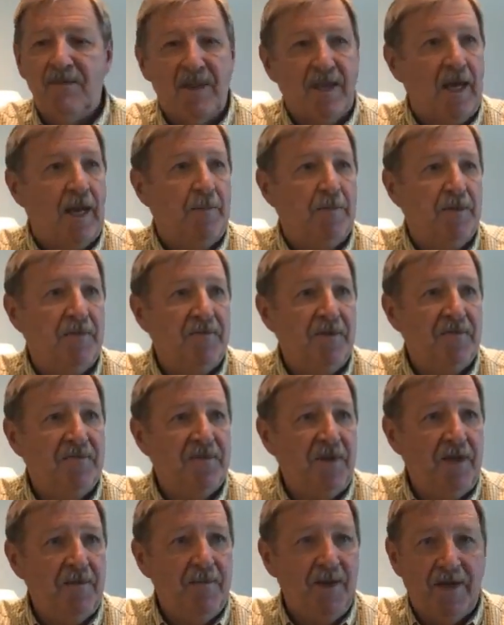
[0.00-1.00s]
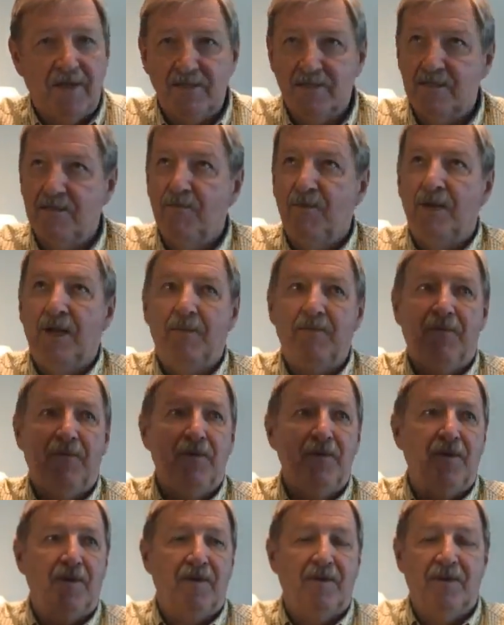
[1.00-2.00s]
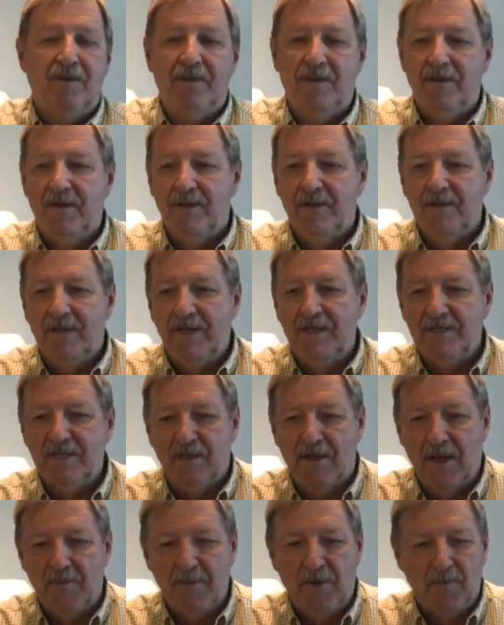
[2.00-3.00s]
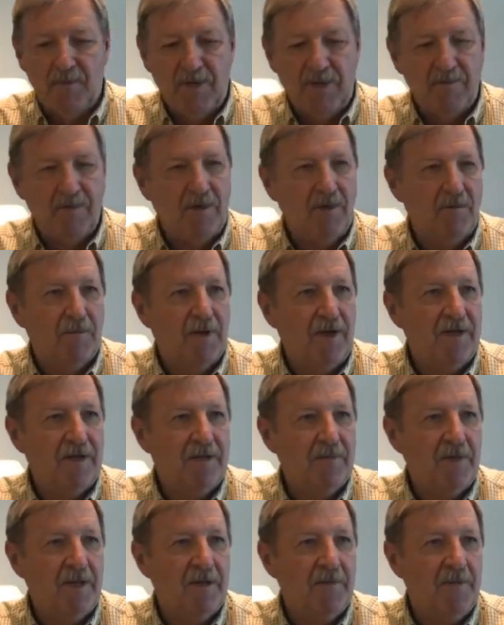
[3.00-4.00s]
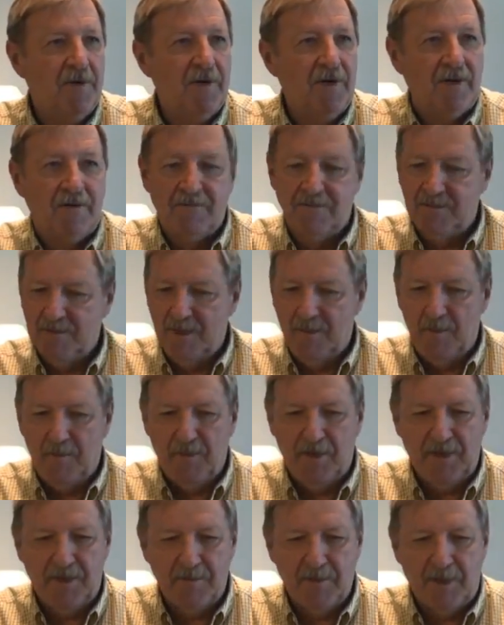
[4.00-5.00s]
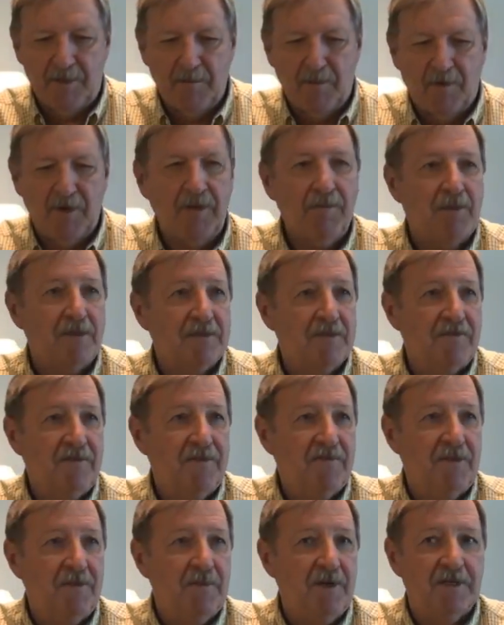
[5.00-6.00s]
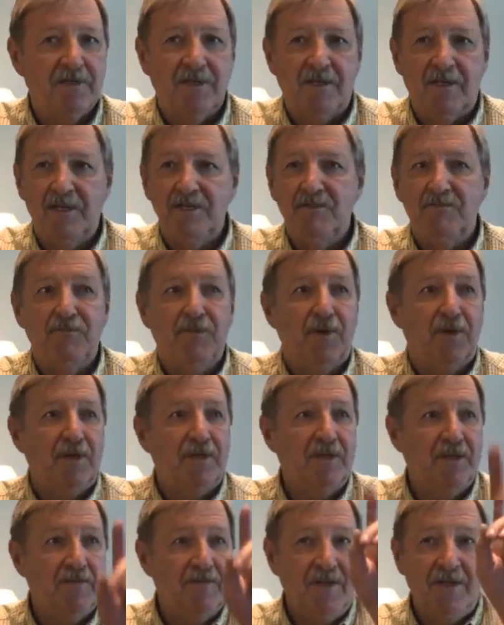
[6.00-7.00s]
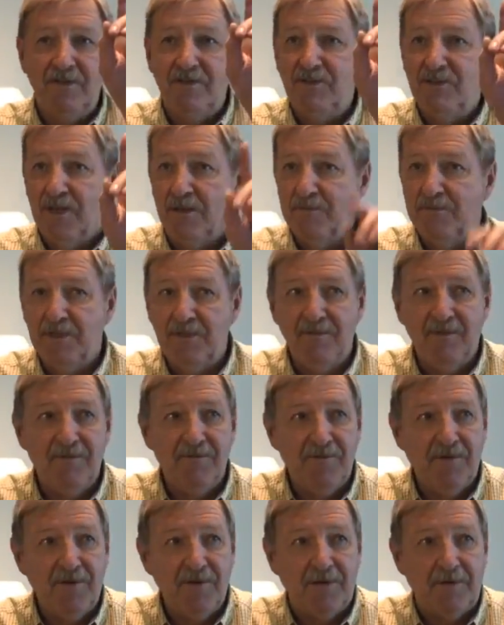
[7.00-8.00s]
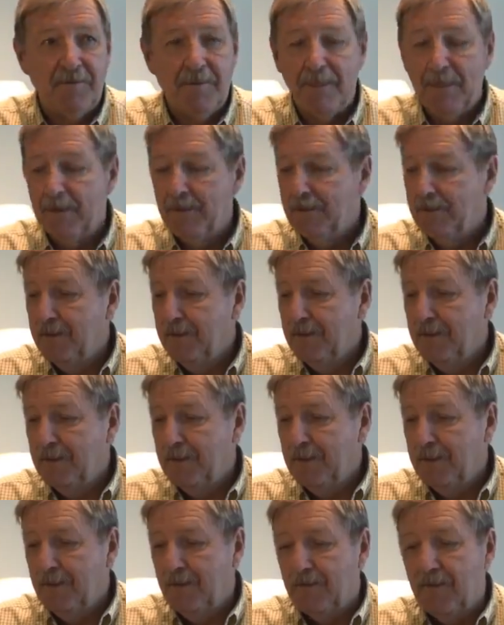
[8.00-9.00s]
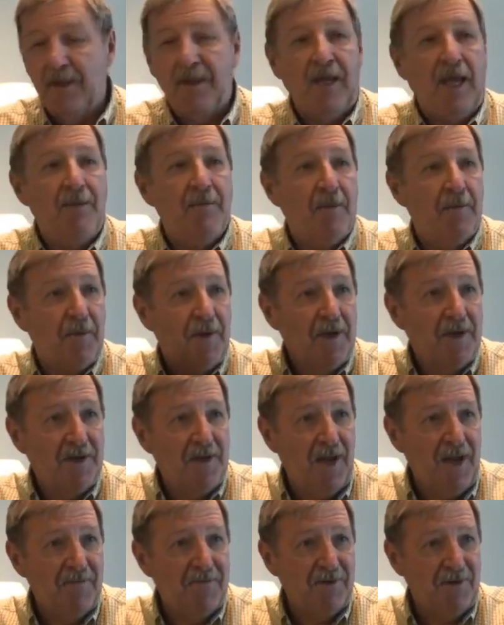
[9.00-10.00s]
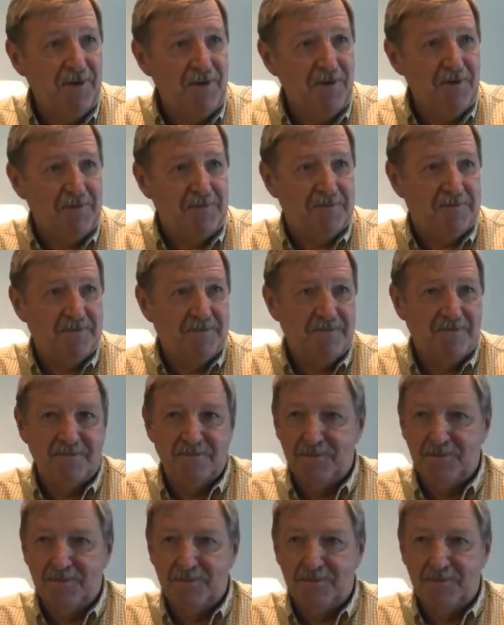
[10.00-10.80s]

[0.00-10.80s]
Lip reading: They got up to 15 minutes, went up further. Then they said, how about we give them a little break in the middle of the morning? Gave them a break in the middle of the morning plus the 15 minutes of lunch. Productivity jumped even further. And then they gave them a break in the afternoon.